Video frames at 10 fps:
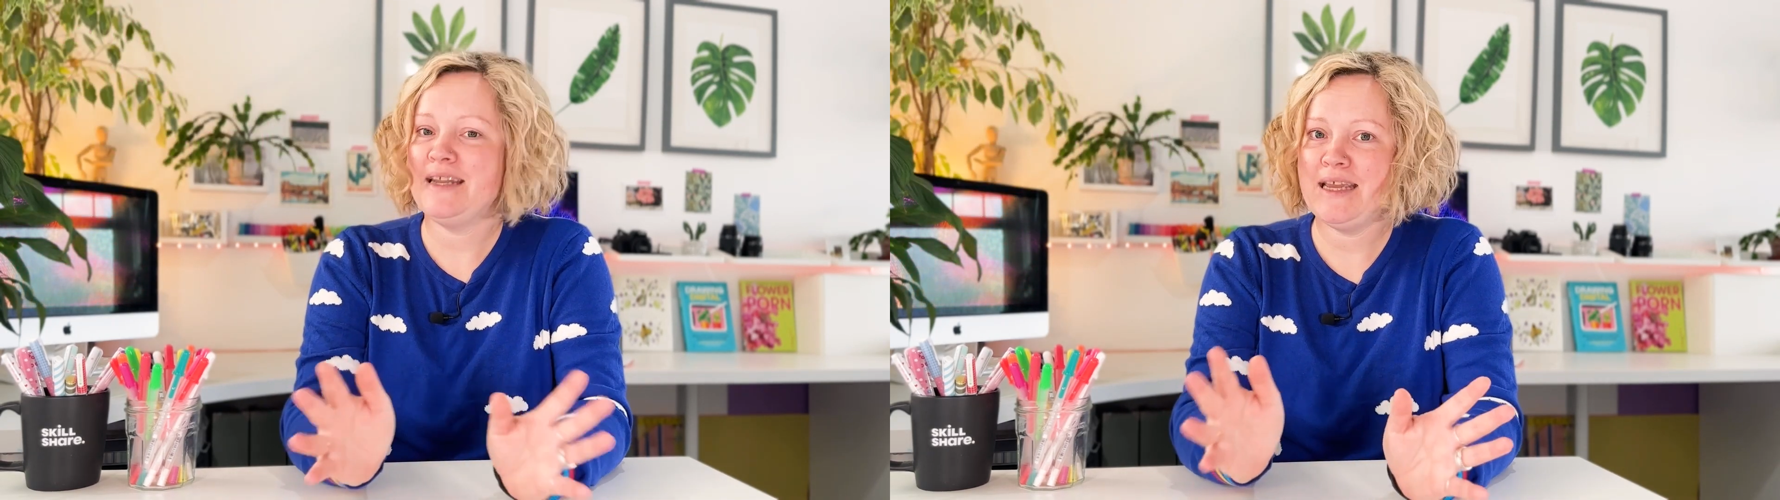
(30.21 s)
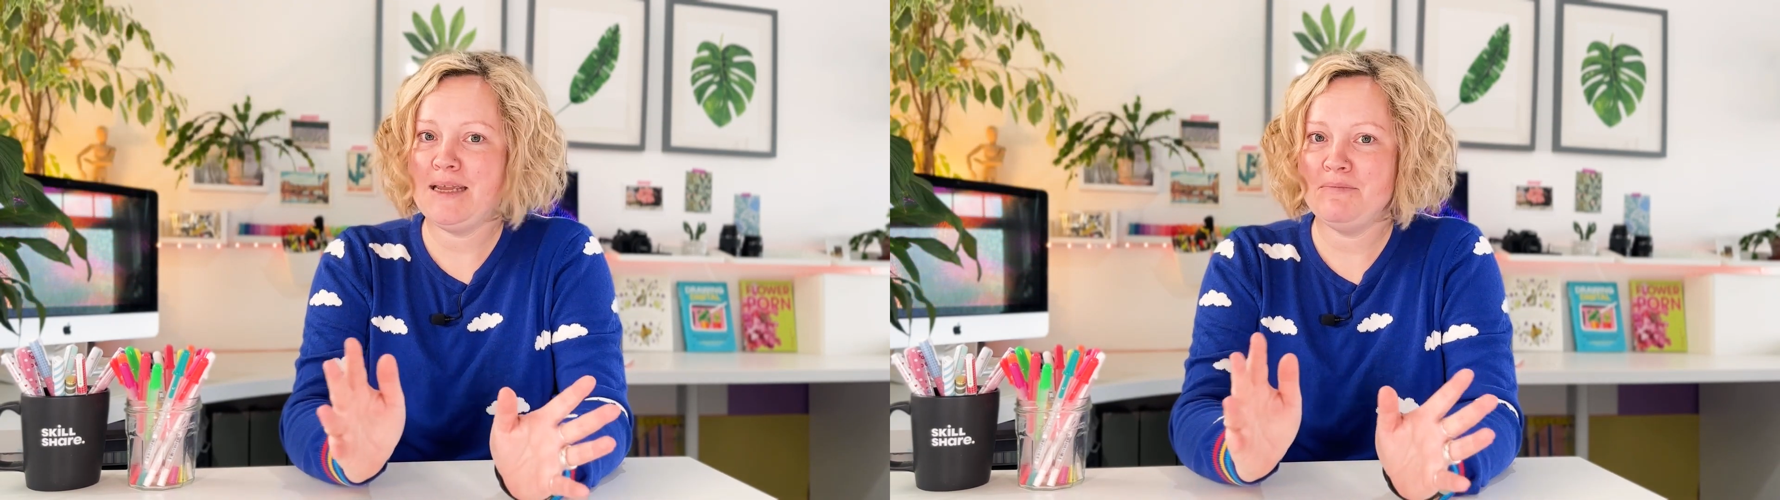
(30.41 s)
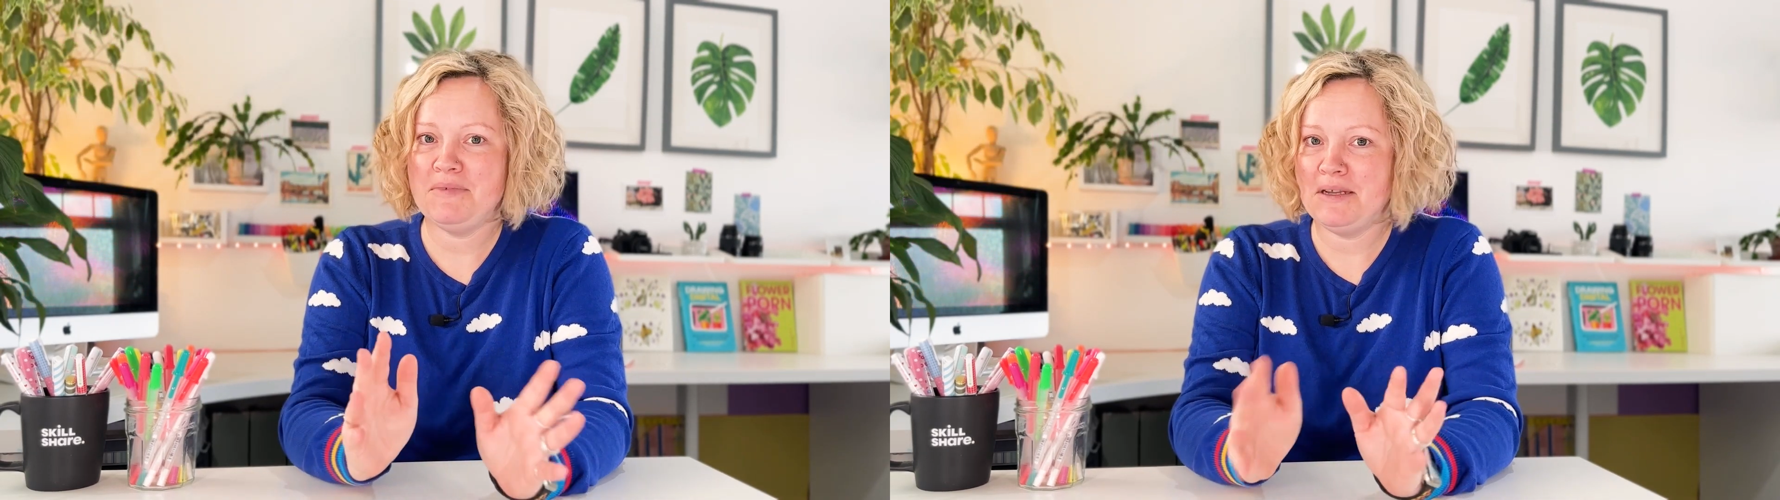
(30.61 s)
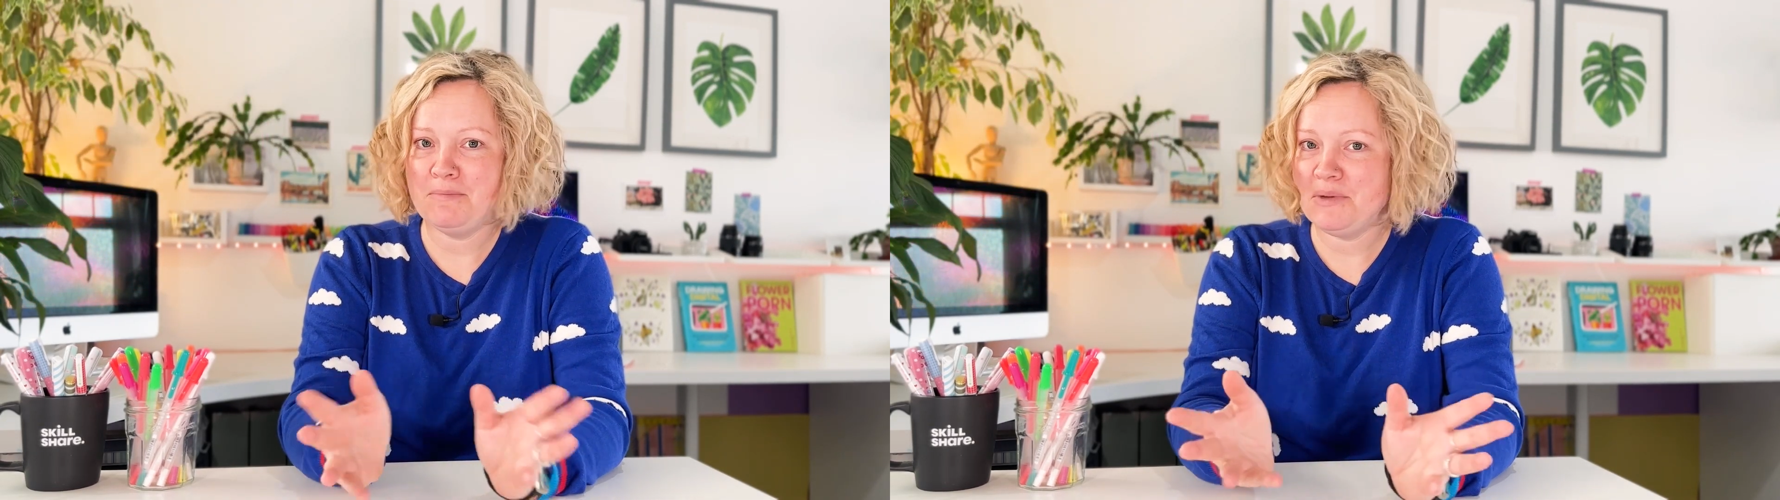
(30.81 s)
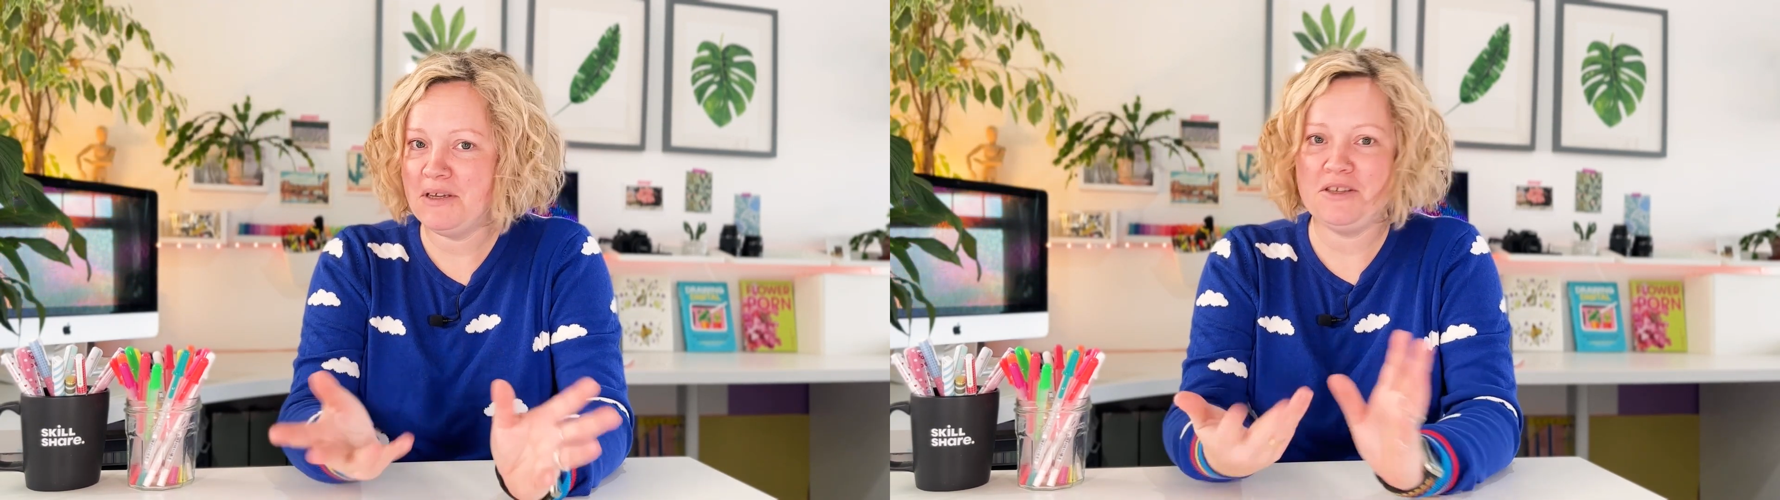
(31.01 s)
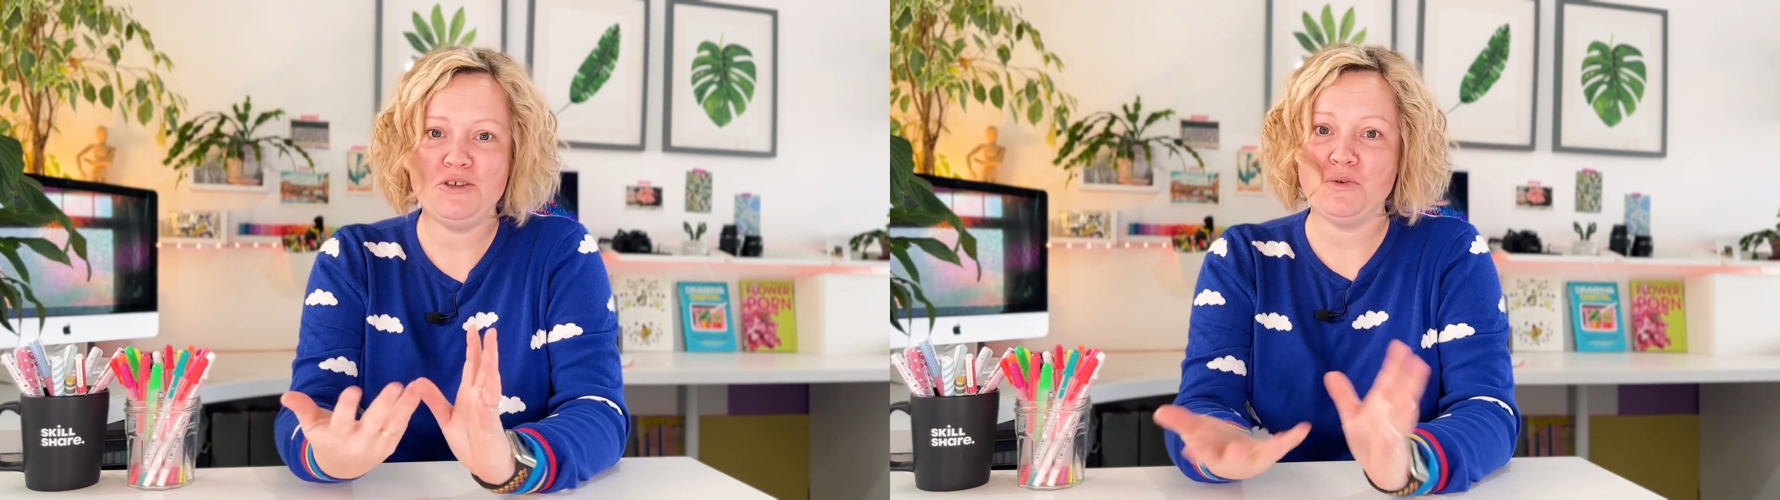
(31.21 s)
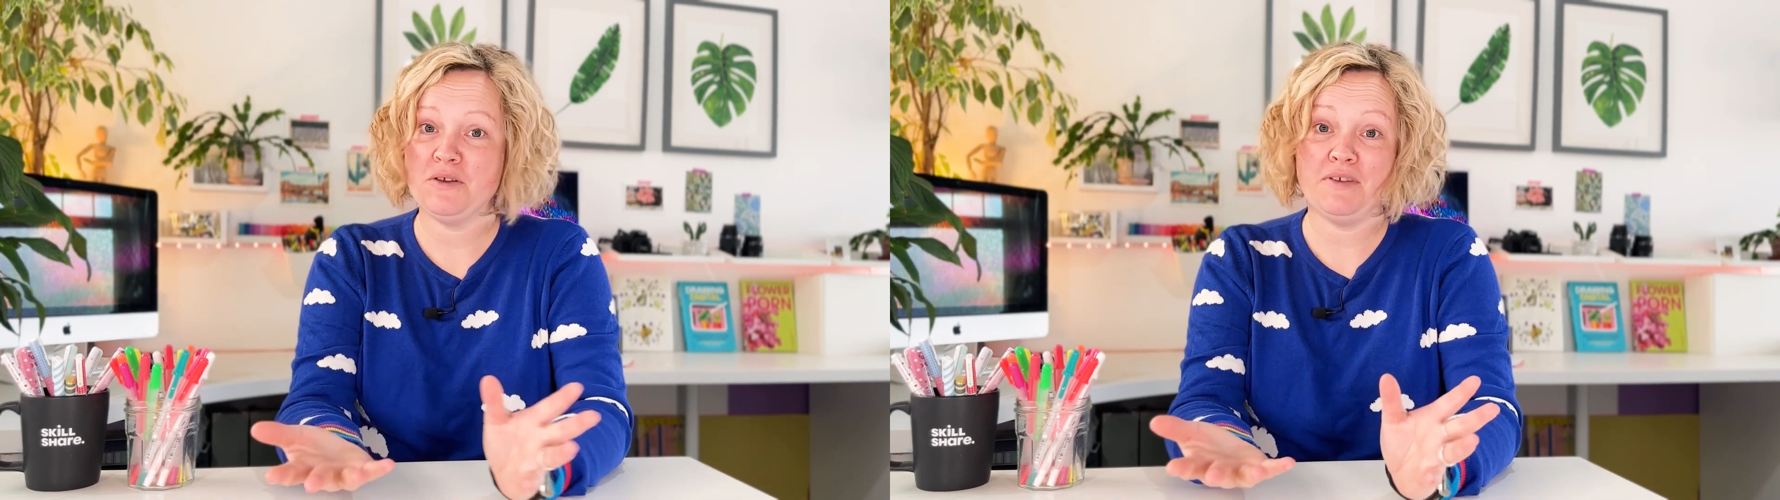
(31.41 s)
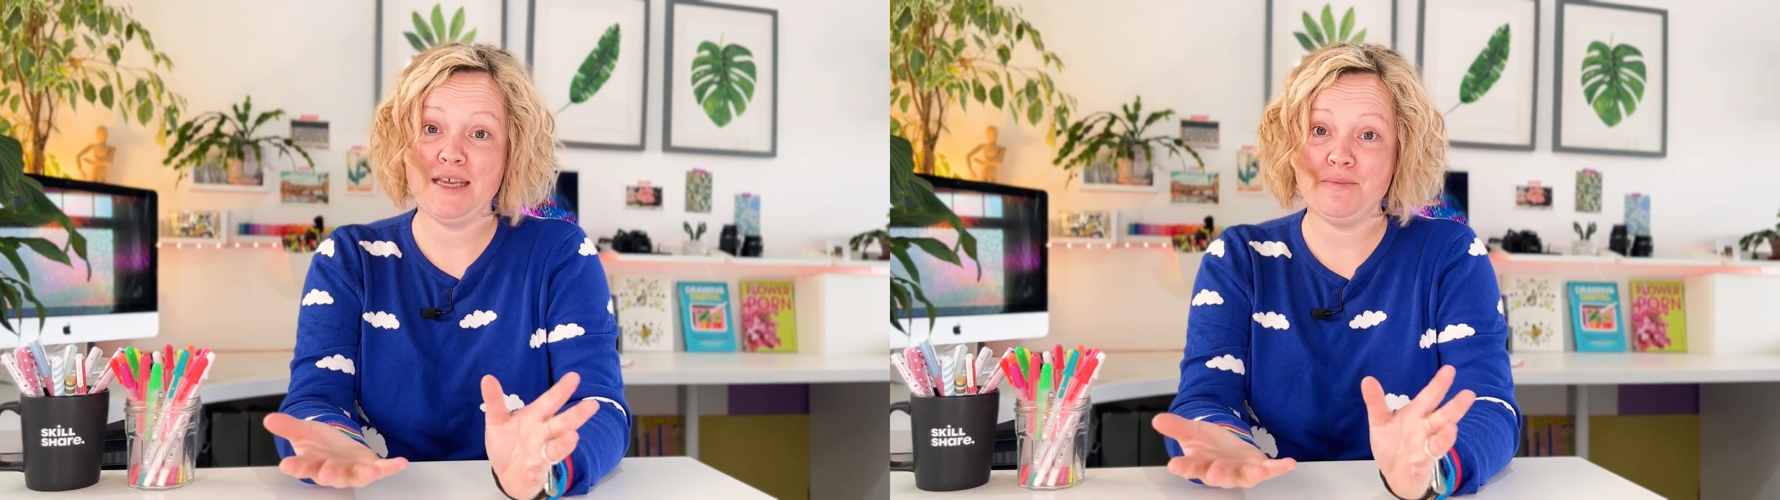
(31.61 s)
name, number you
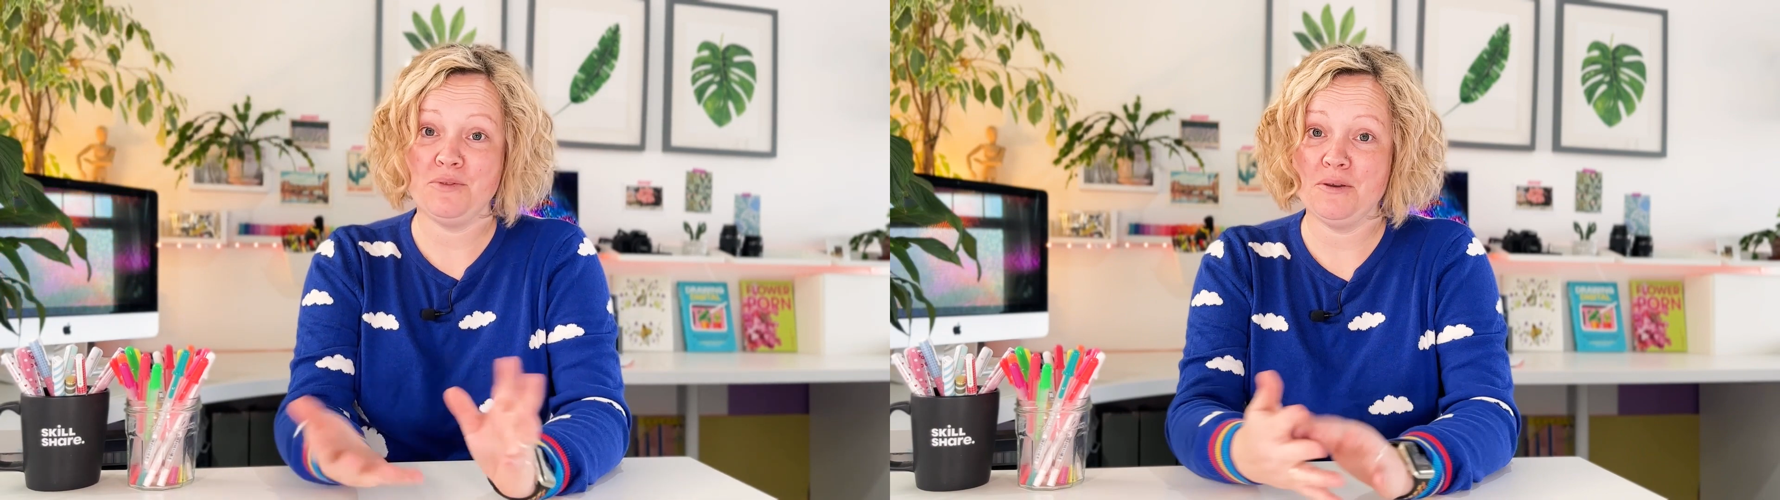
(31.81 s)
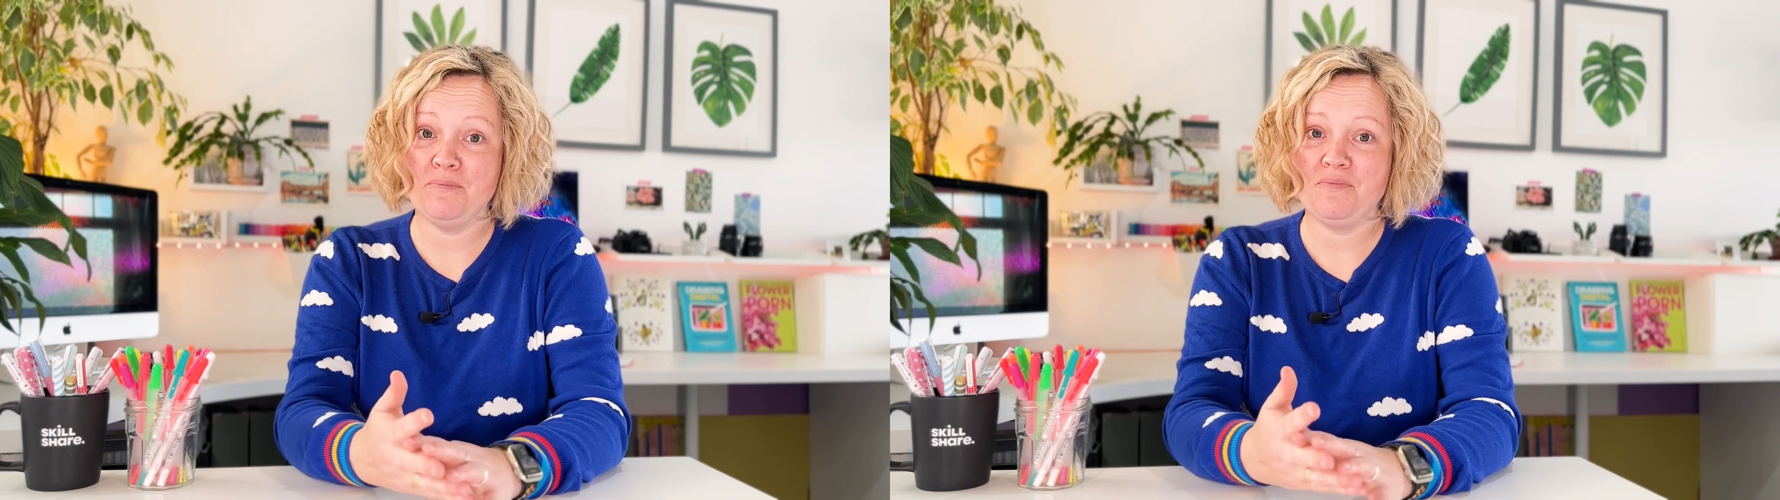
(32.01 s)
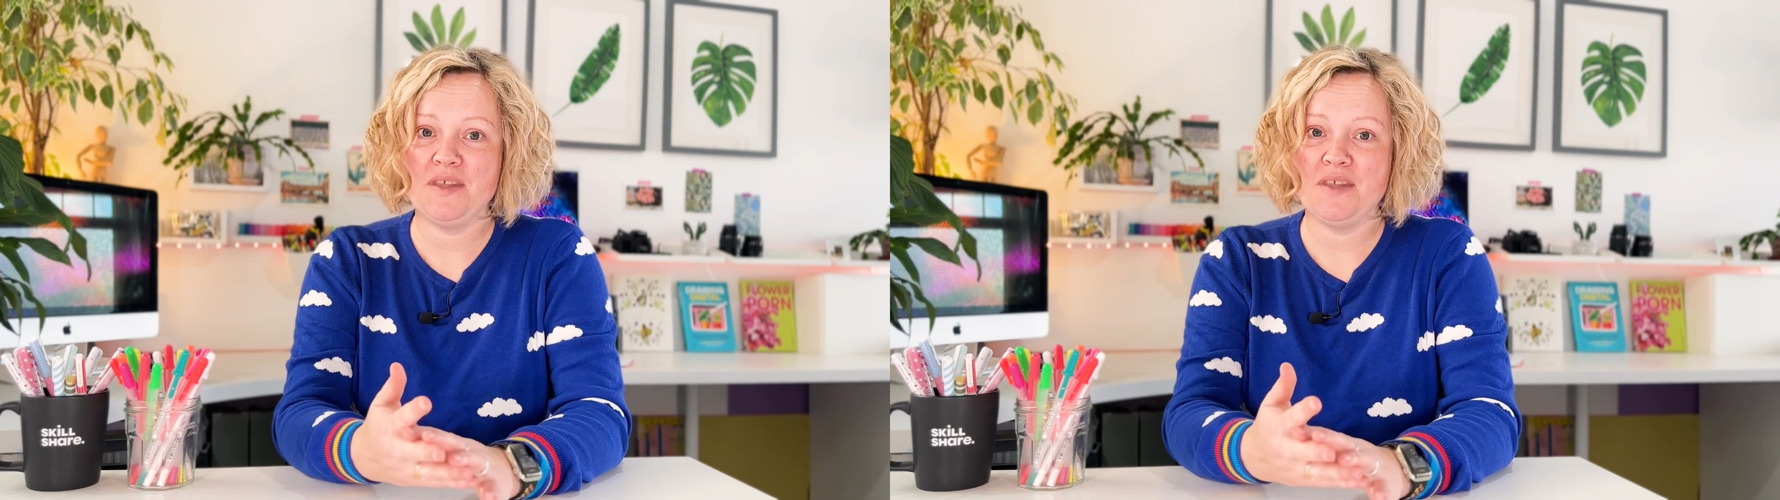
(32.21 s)
have labelled them.